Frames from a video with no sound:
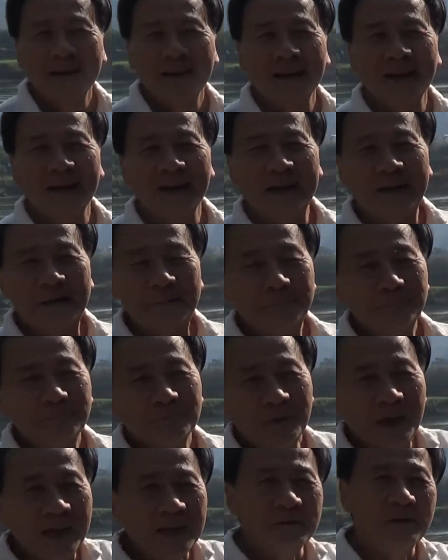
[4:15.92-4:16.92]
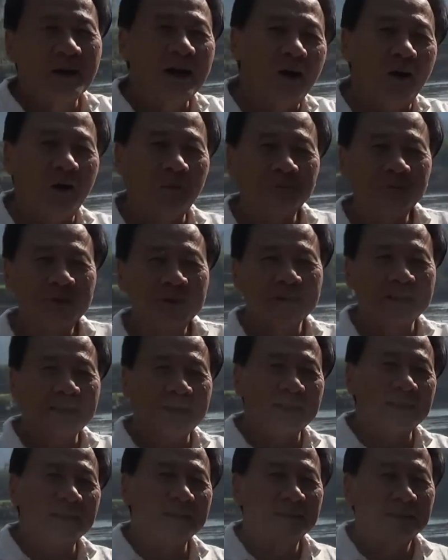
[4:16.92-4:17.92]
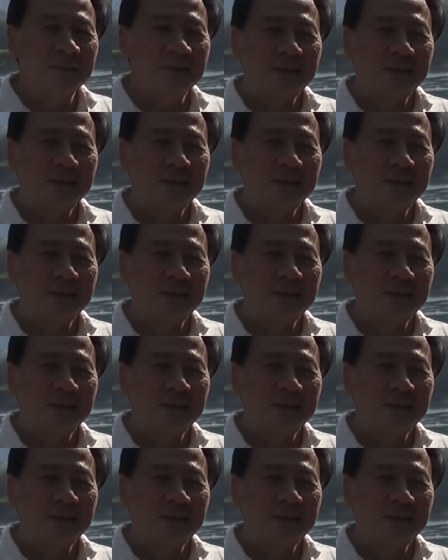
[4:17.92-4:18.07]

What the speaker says: But anyway, I hope you can